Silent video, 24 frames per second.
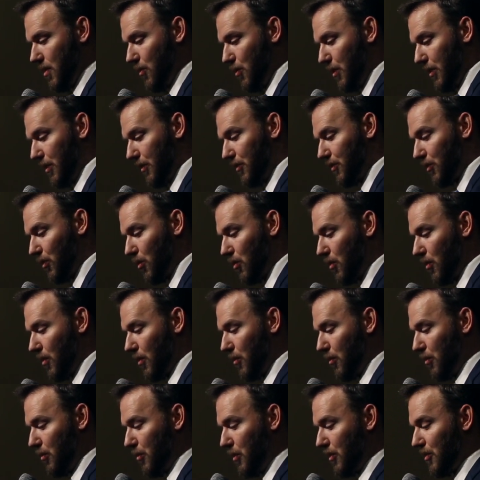With a
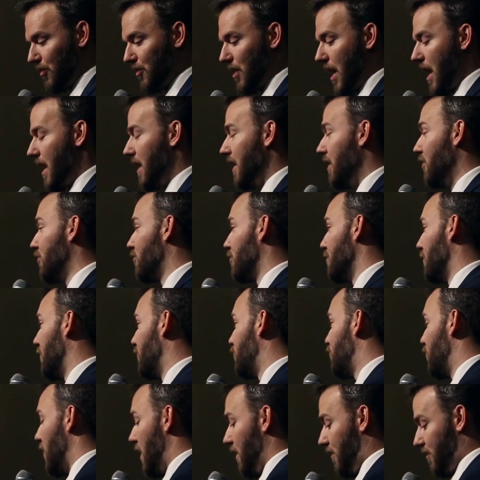sword, which is not an
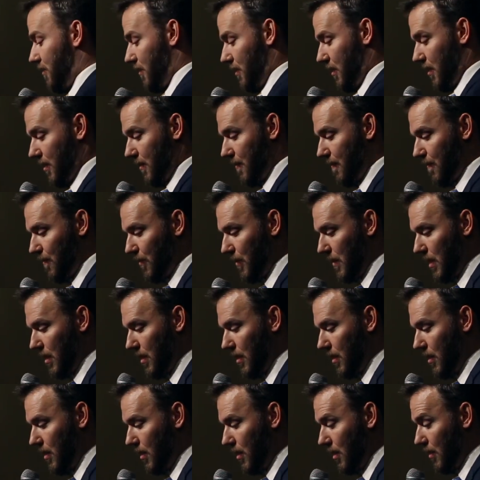instrument of chastening,
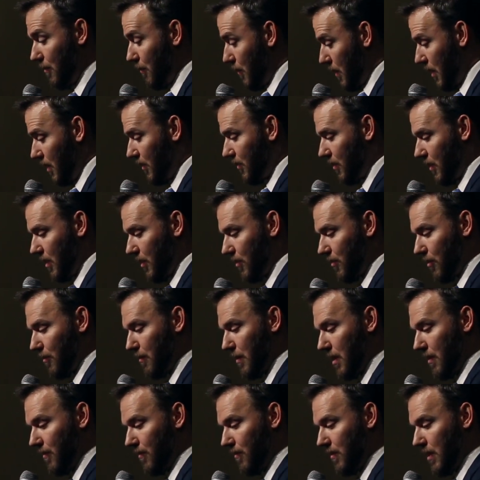but it's an
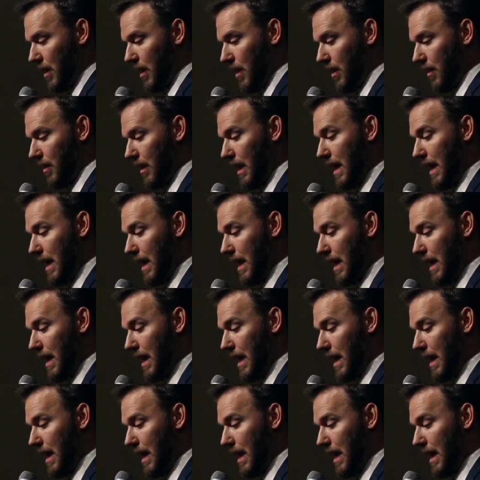instrument of death.